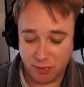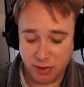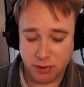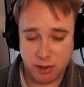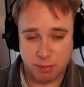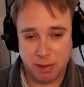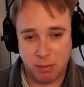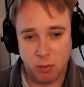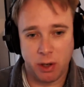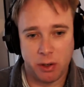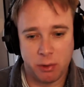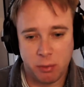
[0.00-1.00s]
it's just been
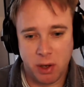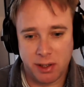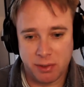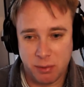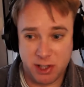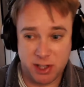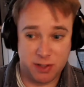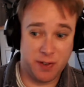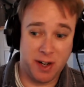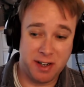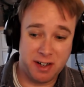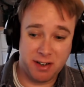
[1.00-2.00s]
one-on-one, which is
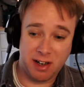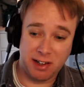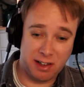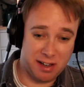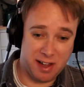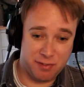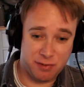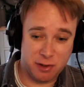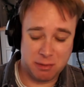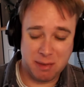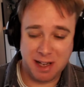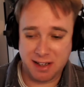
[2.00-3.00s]
fine. I like that
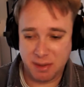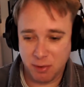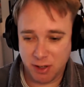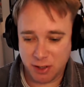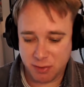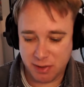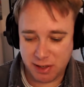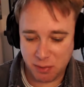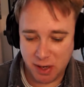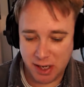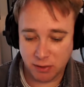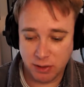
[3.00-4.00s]
format. It works really
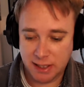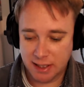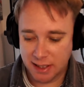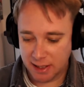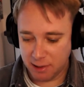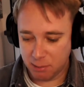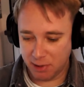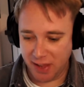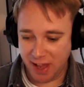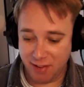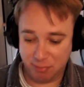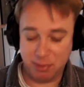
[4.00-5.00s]
well. But there
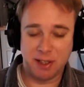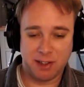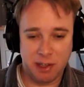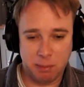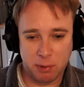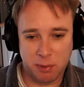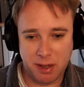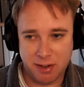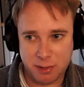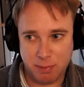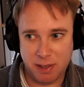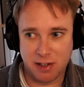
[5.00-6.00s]
have been a couple where it's
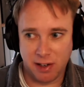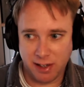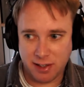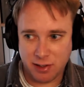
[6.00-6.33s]
been like